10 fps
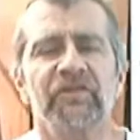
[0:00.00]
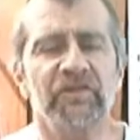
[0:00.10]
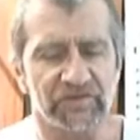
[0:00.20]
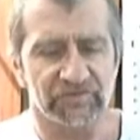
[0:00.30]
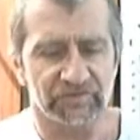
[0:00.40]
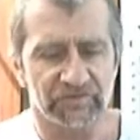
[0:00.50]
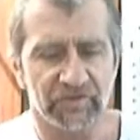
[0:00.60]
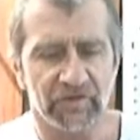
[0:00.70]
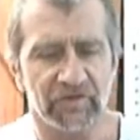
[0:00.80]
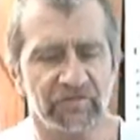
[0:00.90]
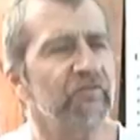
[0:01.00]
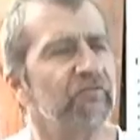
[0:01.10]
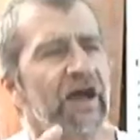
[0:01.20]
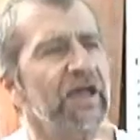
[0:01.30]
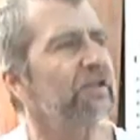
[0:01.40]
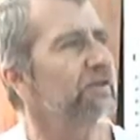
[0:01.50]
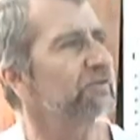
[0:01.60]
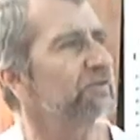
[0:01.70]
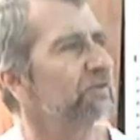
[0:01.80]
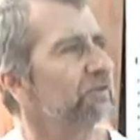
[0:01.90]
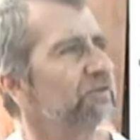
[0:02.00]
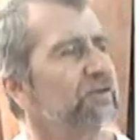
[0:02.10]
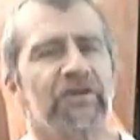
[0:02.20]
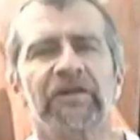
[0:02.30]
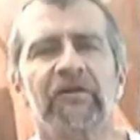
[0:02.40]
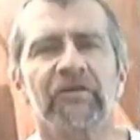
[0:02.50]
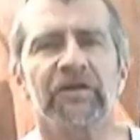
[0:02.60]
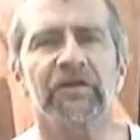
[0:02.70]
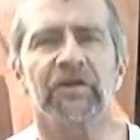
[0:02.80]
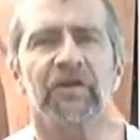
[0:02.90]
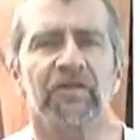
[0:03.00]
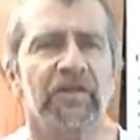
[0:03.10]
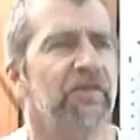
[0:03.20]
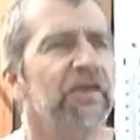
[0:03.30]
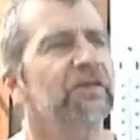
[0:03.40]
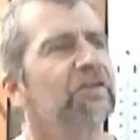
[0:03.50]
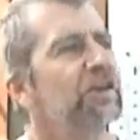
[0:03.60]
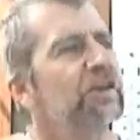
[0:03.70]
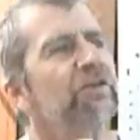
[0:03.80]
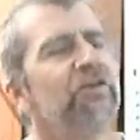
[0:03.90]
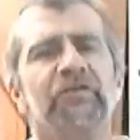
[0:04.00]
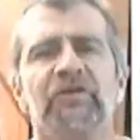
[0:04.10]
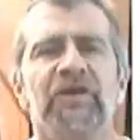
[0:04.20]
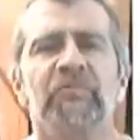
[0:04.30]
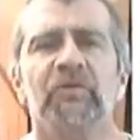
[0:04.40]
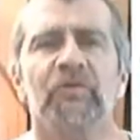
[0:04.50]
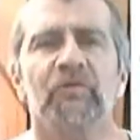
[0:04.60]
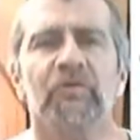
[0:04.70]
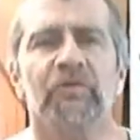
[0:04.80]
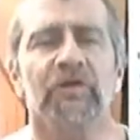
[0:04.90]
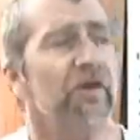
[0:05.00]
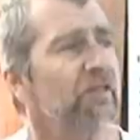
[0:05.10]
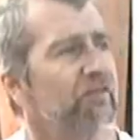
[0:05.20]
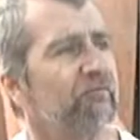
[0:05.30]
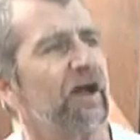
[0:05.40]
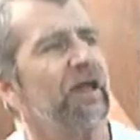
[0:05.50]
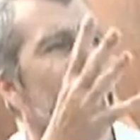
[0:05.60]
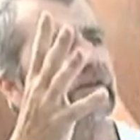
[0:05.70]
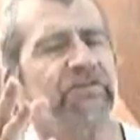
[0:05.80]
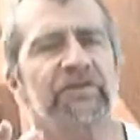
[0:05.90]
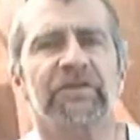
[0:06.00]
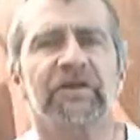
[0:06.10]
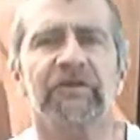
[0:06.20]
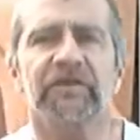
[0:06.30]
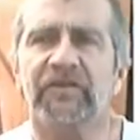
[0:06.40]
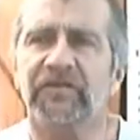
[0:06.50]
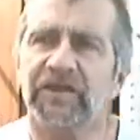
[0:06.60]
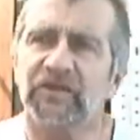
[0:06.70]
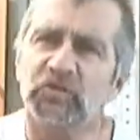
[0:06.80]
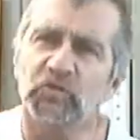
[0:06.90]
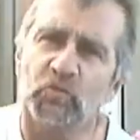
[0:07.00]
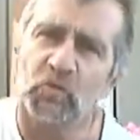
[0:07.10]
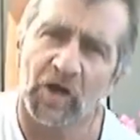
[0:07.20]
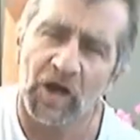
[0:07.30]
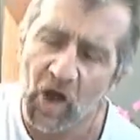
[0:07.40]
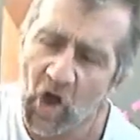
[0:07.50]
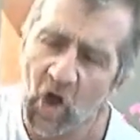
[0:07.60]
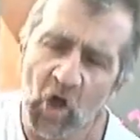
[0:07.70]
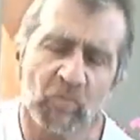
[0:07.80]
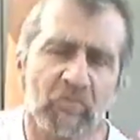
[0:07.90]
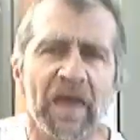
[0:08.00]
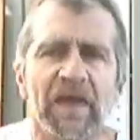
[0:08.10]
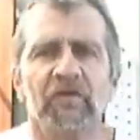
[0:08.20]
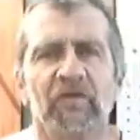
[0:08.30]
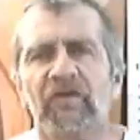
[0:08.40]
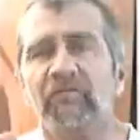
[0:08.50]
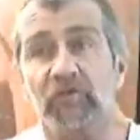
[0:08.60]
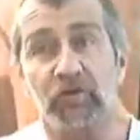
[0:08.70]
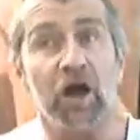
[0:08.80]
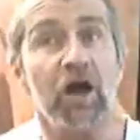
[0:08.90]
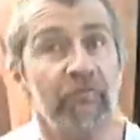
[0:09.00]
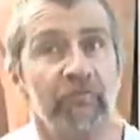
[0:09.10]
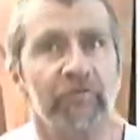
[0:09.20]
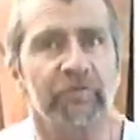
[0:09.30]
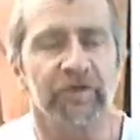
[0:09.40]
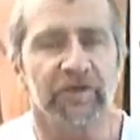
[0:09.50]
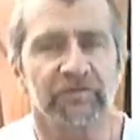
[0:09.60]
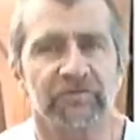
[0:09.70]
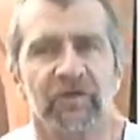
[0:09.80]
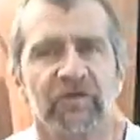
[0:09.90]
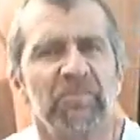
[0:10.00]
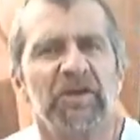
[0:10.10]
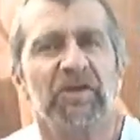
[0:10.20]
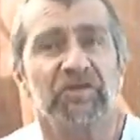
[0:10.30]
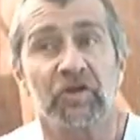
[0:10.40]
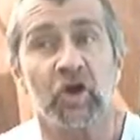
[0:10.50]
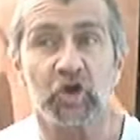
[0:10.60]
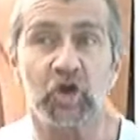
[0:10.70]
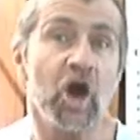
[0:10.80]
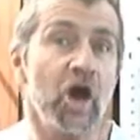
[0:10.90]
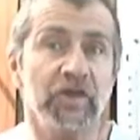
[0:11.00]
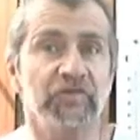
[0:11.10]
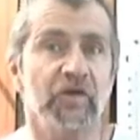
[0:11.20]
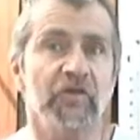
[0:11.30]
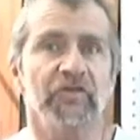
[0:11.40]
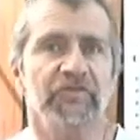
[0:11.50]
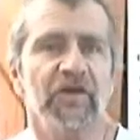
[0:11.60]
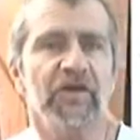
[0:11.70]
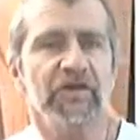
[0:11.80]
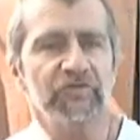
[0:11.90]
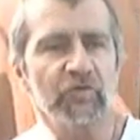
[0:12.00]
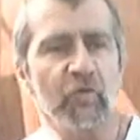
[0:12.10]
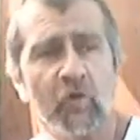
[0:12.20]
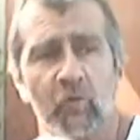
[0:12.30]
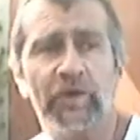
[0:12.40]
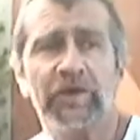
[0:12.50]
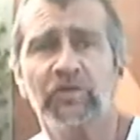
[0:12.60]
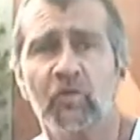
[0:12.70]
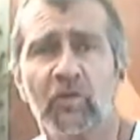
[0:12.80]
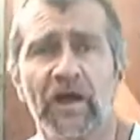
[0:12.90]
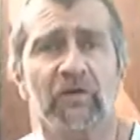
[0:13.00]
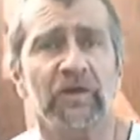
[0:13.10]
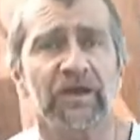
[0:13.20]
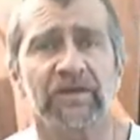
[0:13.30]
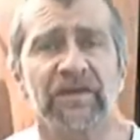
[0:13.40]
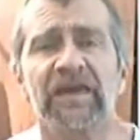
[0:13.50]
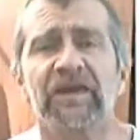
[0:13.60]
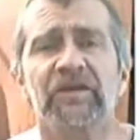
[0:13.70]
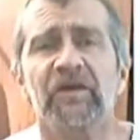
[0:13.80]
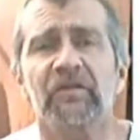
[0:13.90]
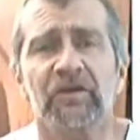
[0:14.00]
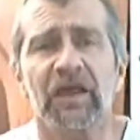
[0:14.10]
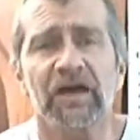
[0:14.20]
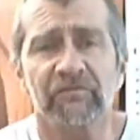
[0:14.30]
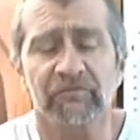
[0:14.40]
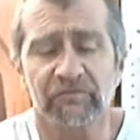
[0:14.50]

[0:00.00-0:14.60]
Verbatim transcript: this, the violent declaring that they can kill in the name of the Lord, the violent declaring that they can do all manner of lawful things because God is on our side. So we can go out and take another life.